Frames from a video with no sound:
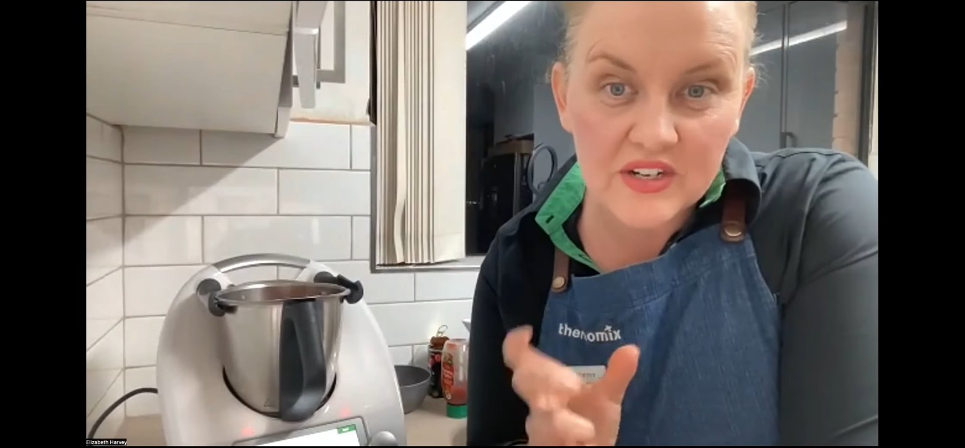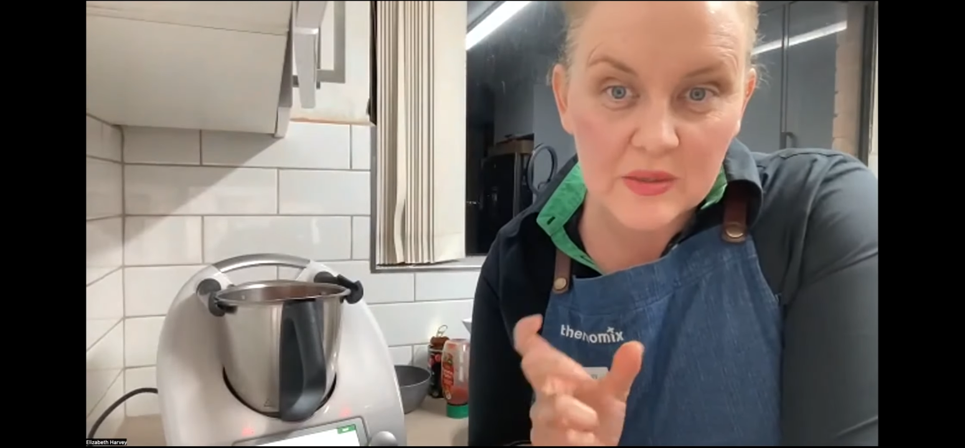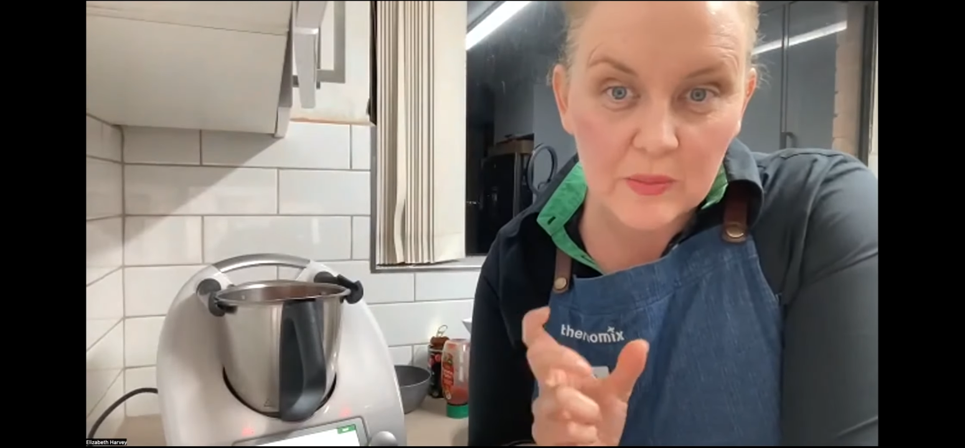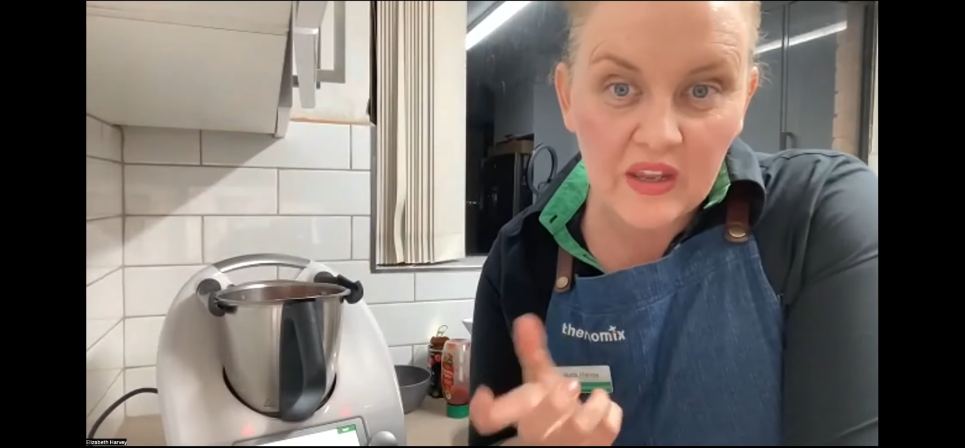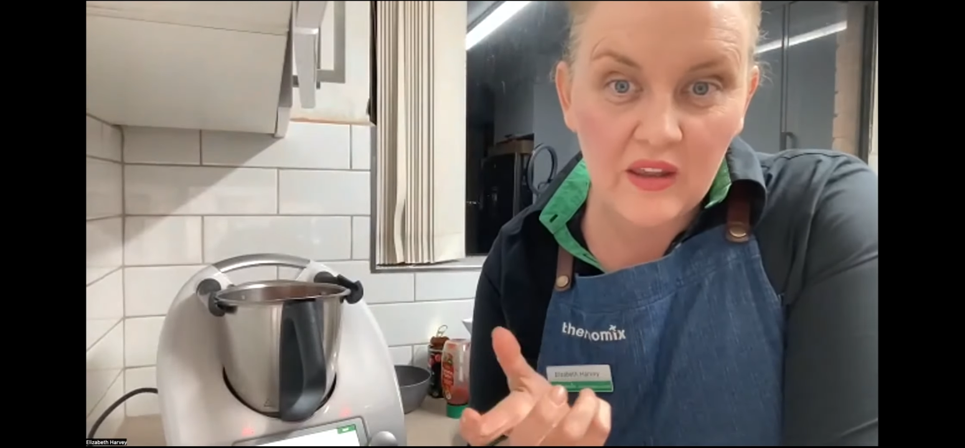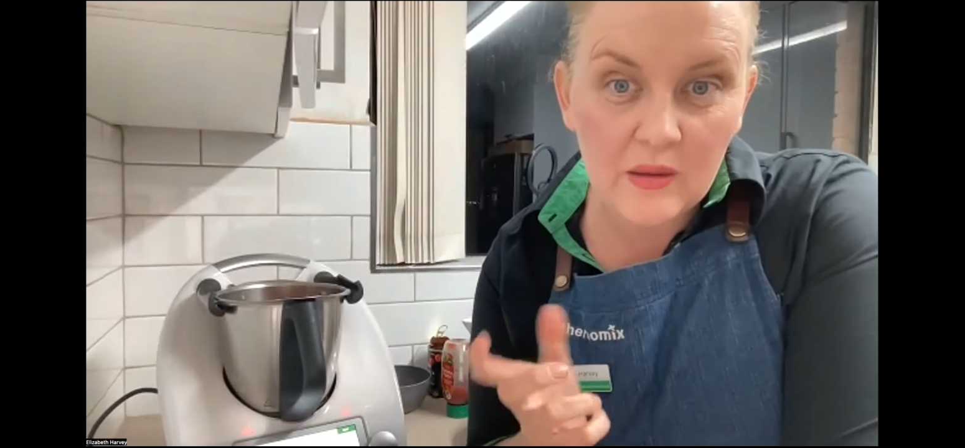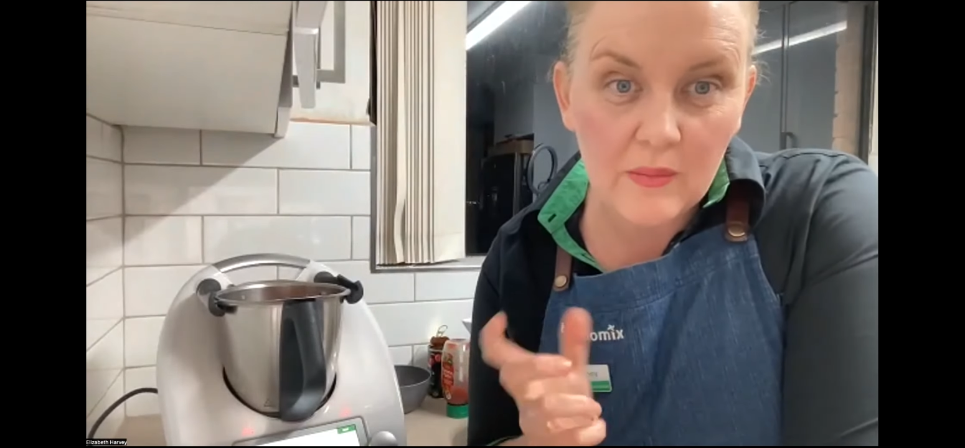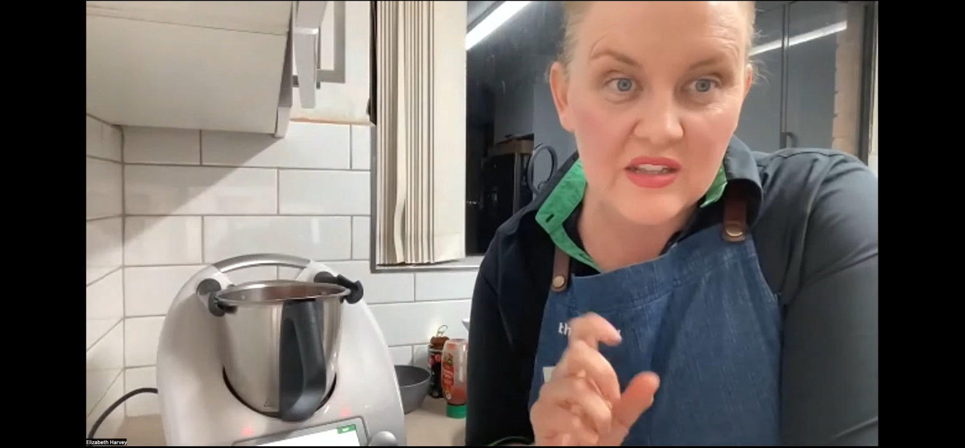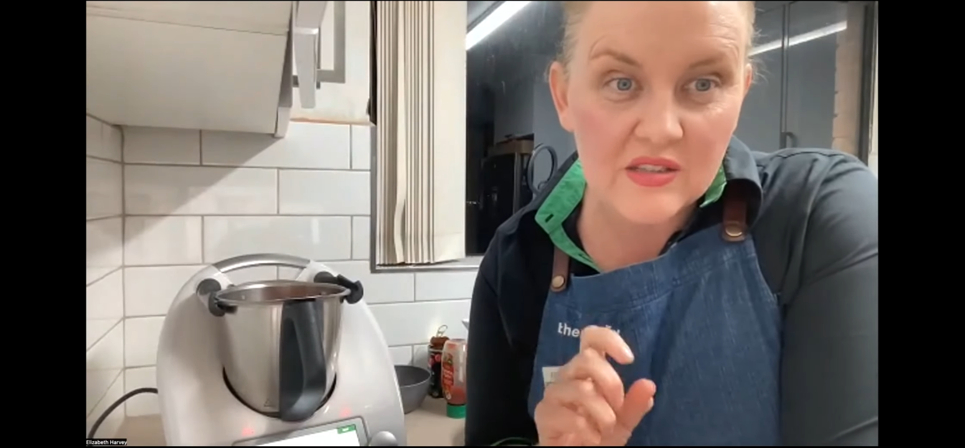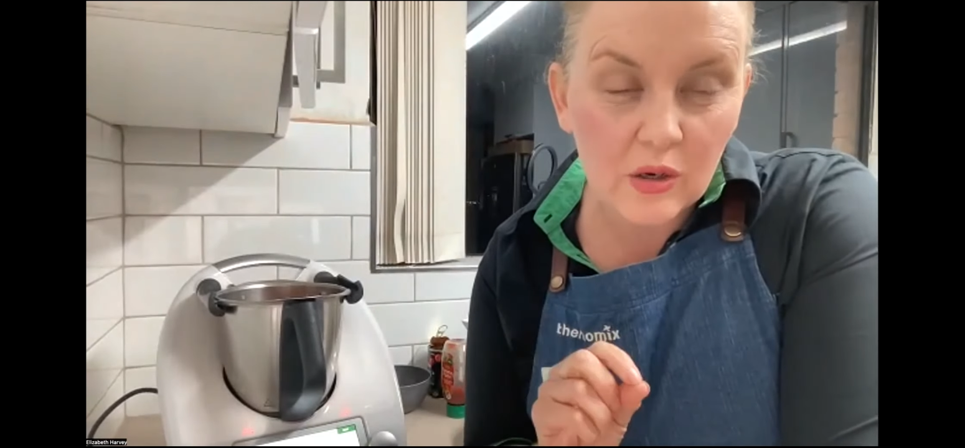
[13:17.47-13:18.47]
recipe and the
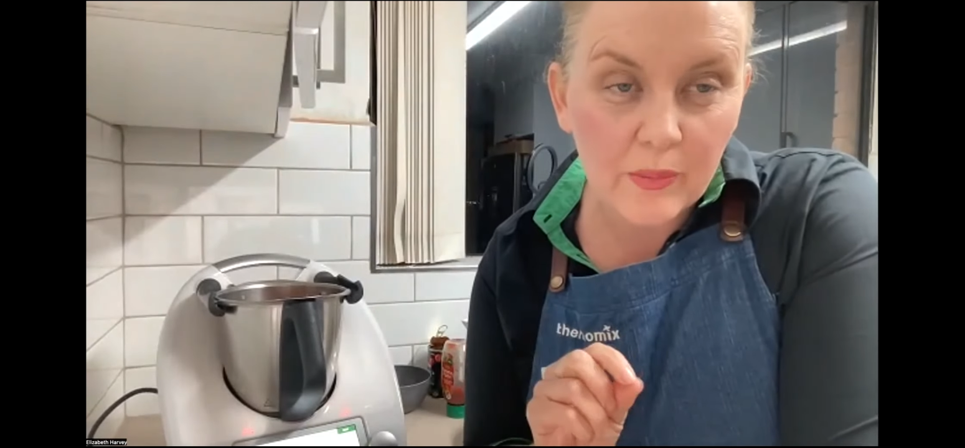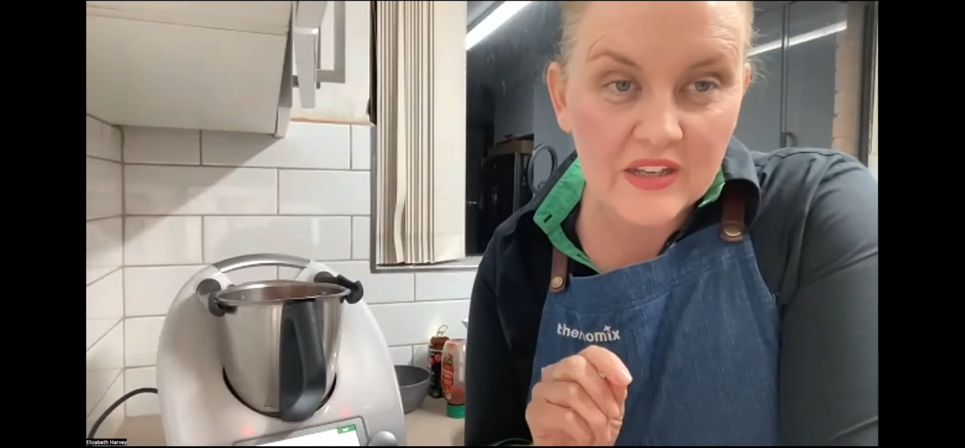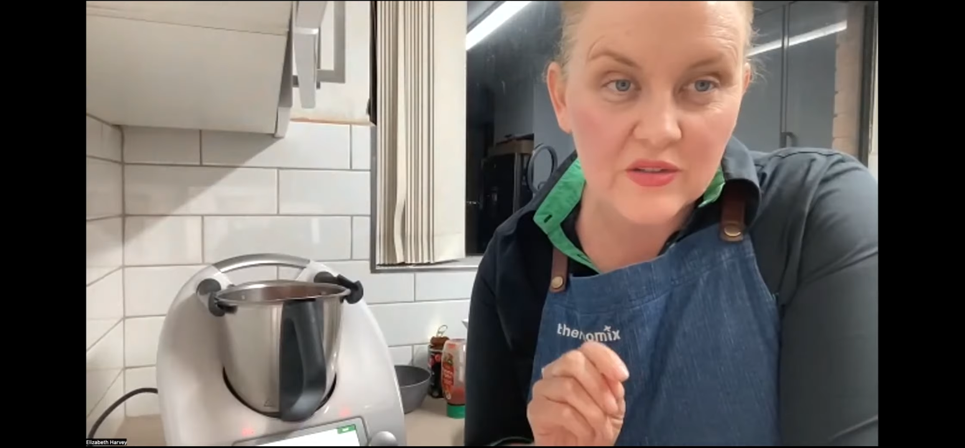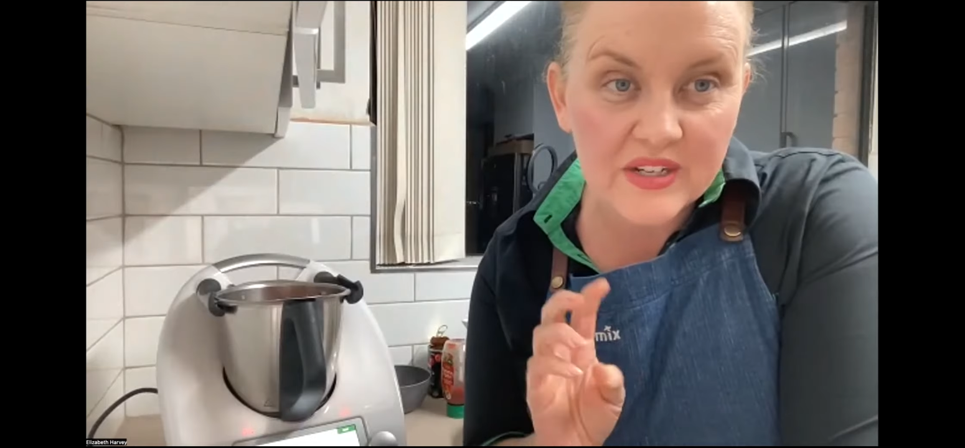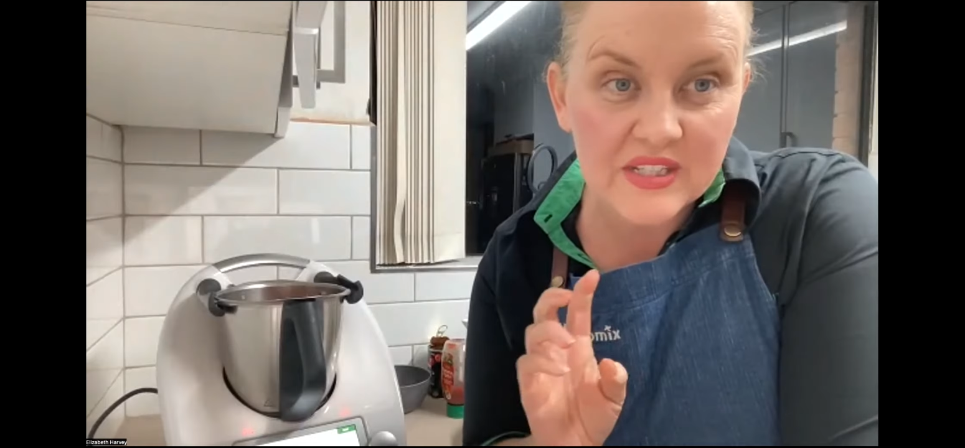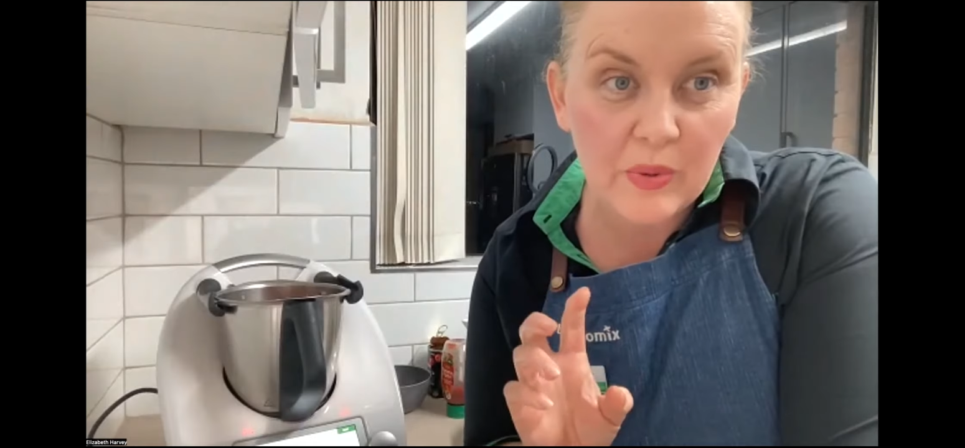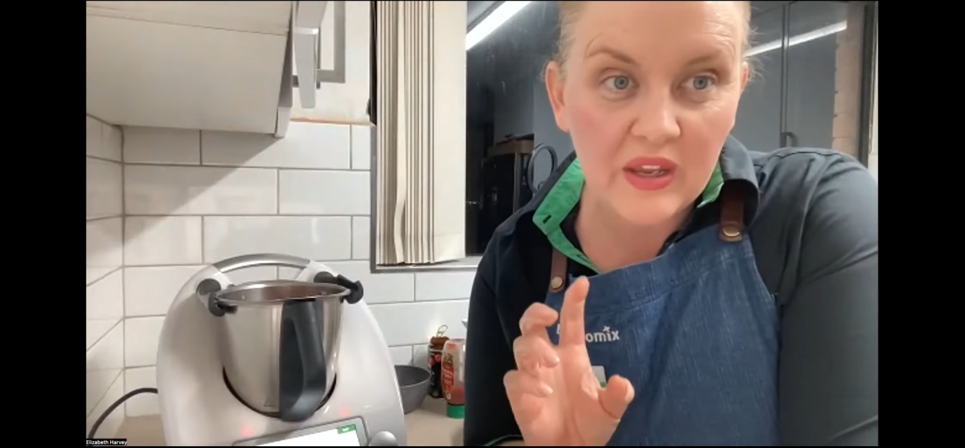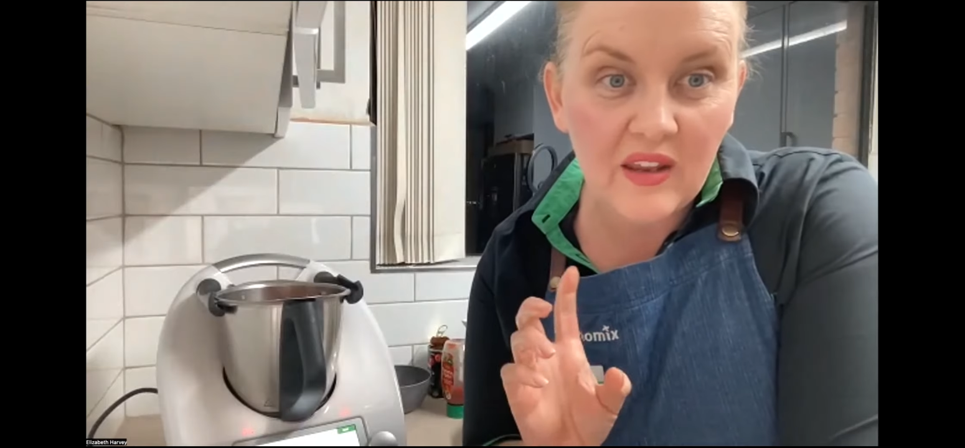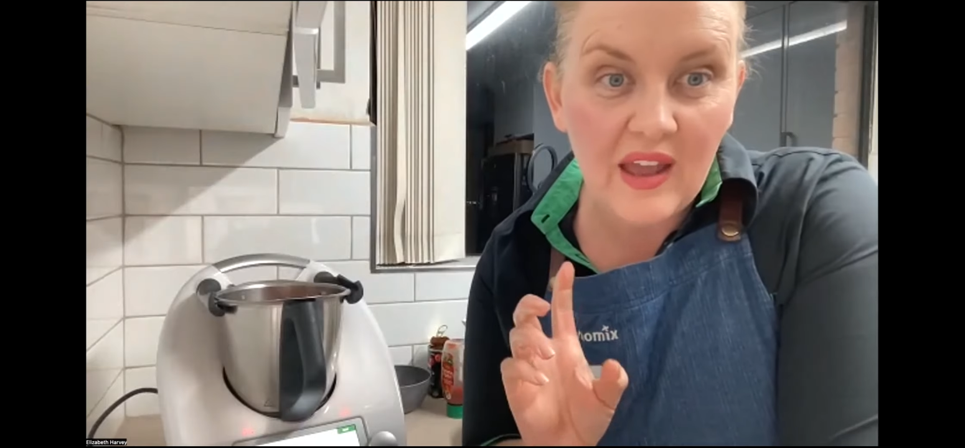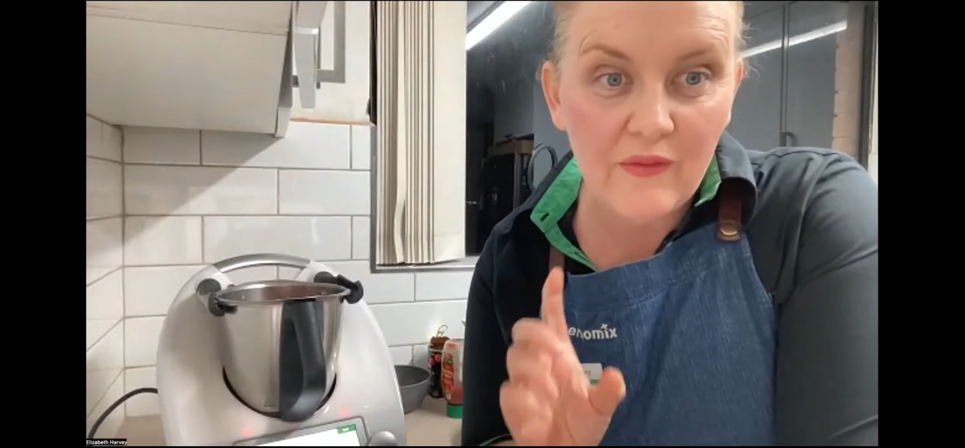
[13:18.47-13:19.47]
meat stock paste recipe.